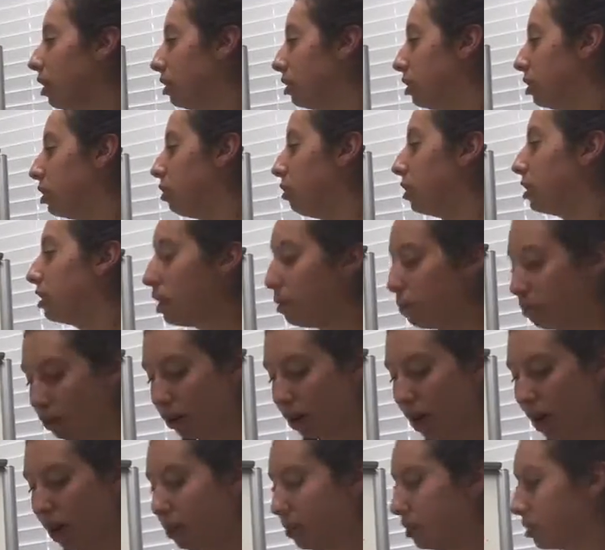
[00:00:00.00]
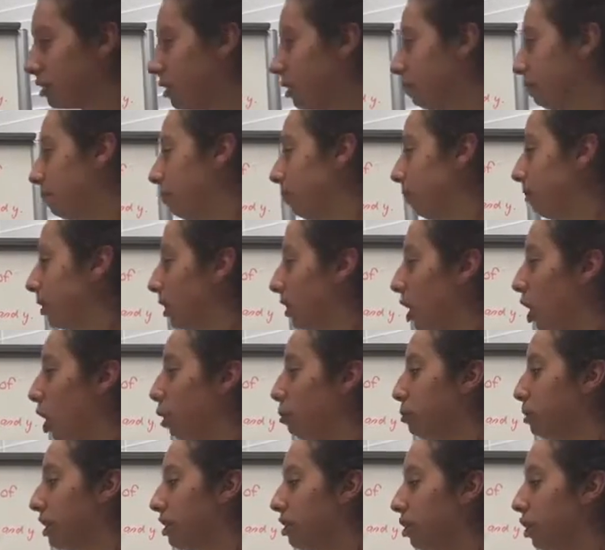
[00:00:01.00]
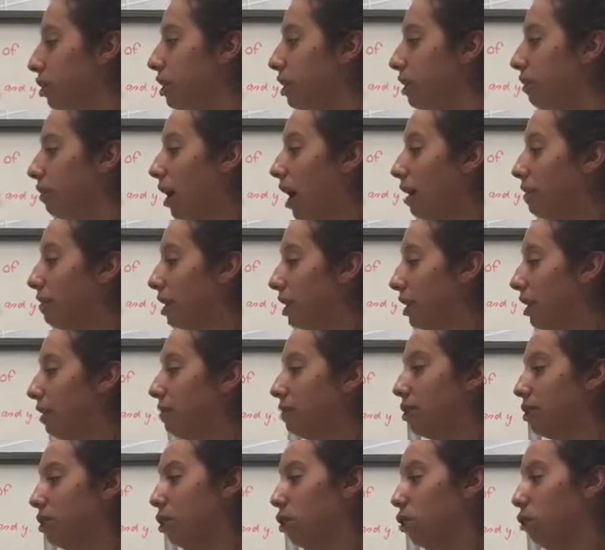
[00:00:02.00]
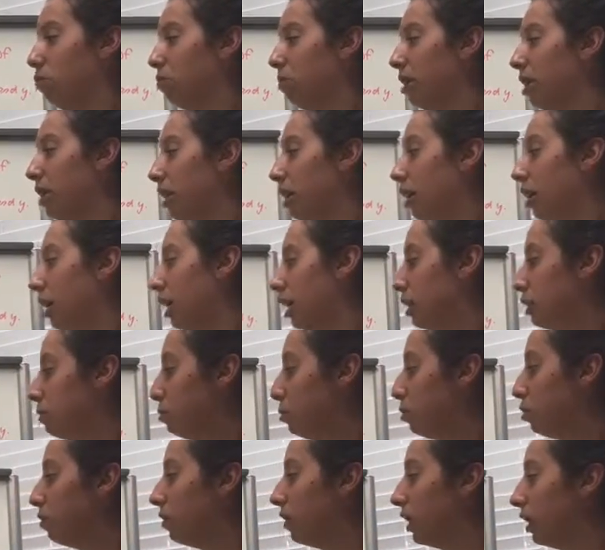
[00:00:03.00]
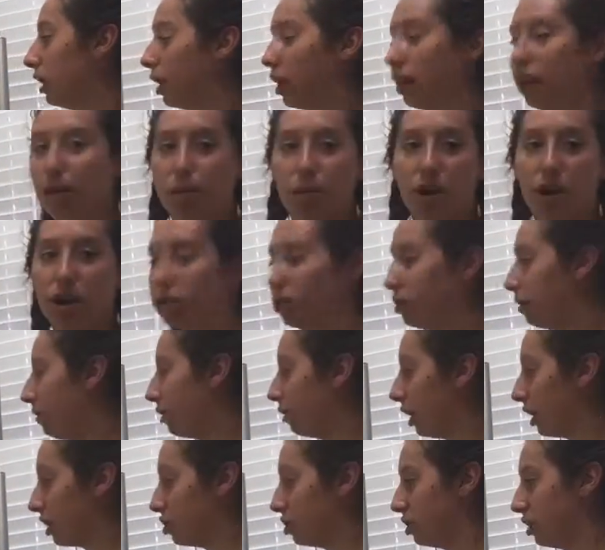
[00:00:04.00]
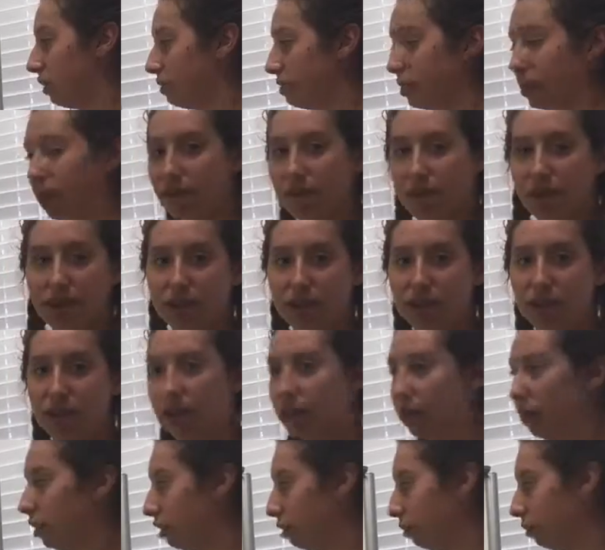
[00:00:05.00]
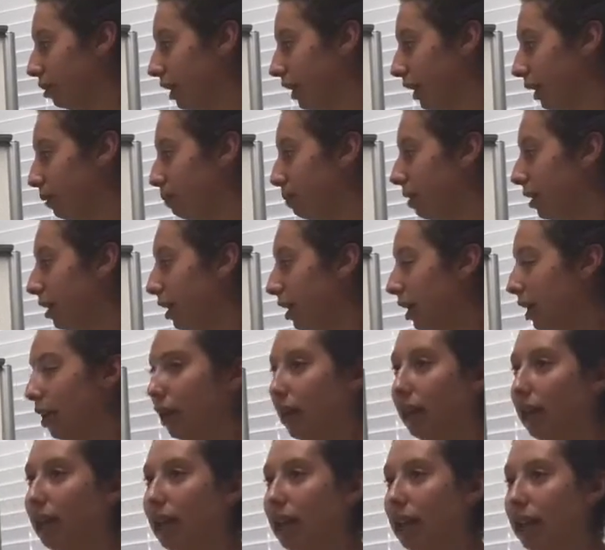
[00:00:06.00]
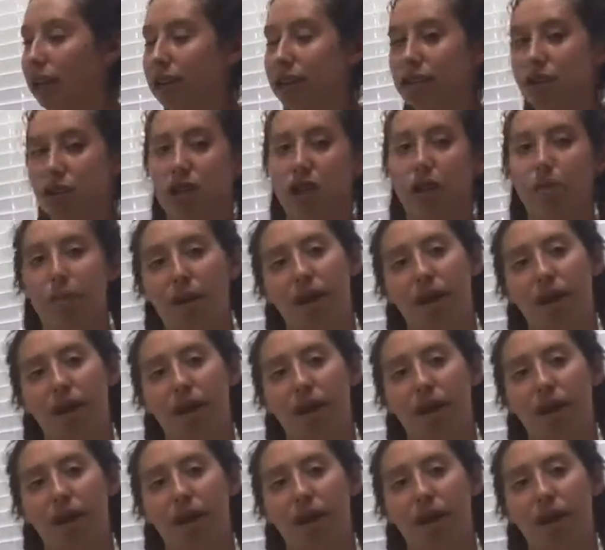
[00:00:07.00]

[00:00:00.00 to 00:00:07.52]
So to summarize, the object starts at 5, negative 2, is moving in a positive direction of 7, 3, in a certain